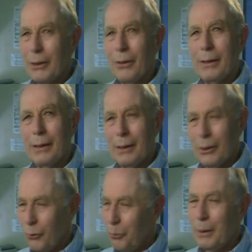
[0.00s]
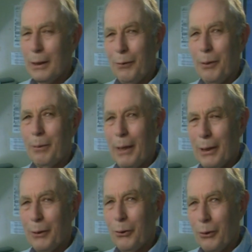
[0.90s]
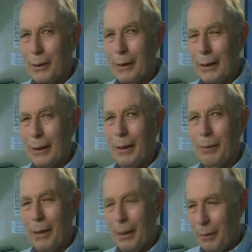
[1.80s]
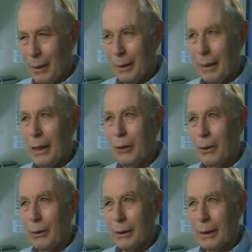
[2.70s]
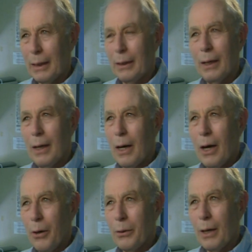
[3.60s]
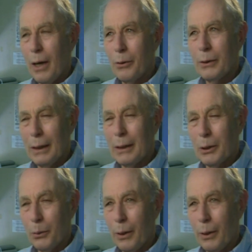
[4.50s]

research should be driven by curiosity, by, by trying to understand how, how things